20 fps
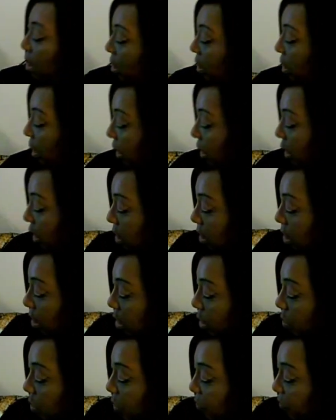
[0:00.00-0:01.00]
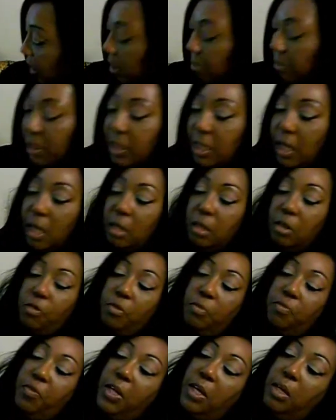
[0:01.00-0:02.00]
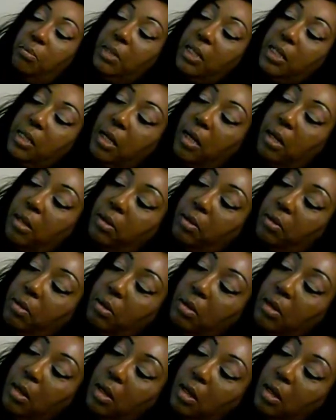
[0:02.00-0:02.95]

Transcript: did I tell you this is Family Dollar? From Family Dollar.